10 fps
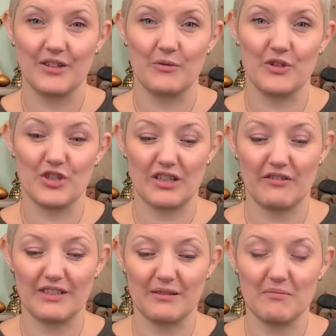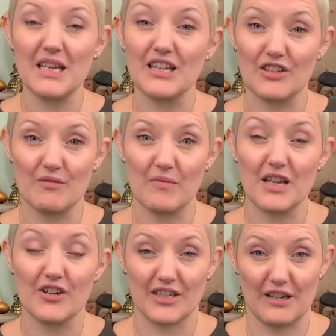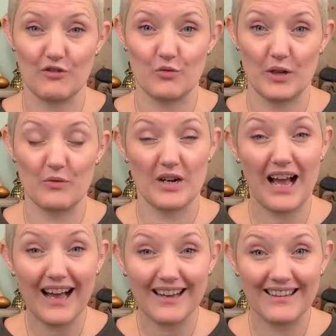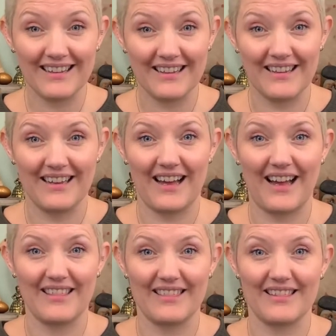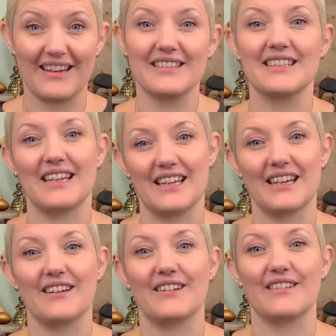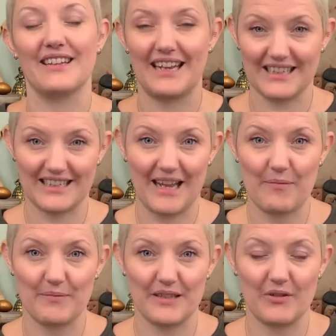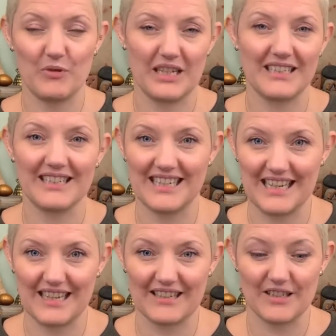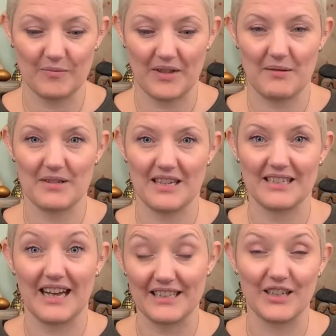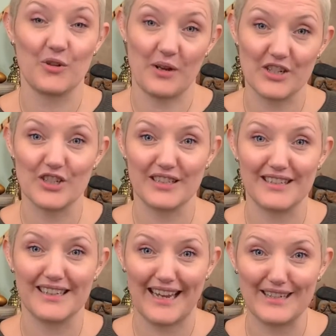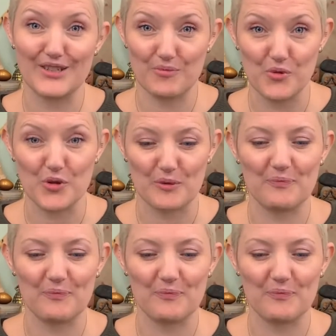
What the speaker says: We just have to meet ourselves where we're at and take the next steps that we need to take. And sometimes that's asking questions and getting support.